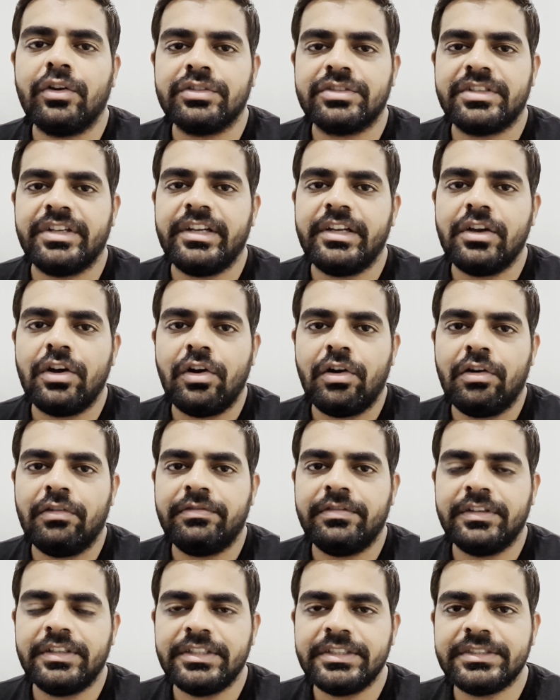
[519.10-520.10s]
Australia
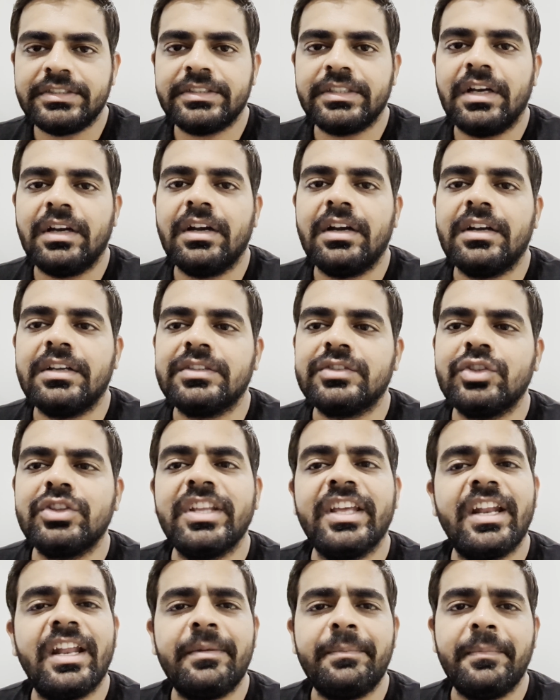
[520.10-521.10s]
offers. So
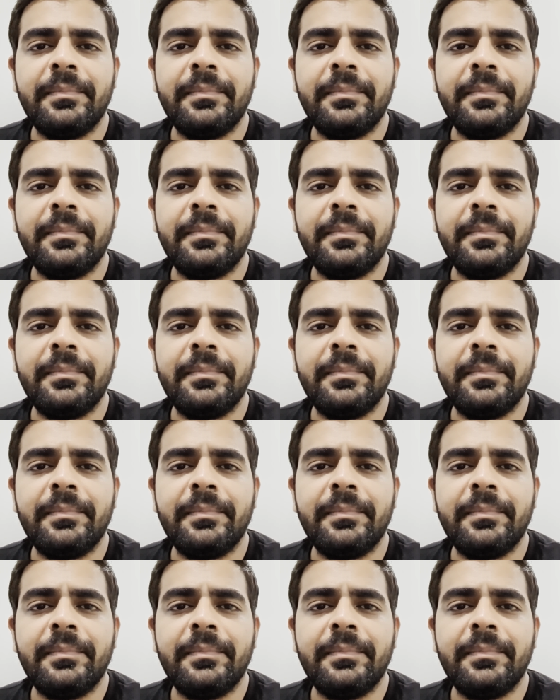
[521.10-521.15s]
there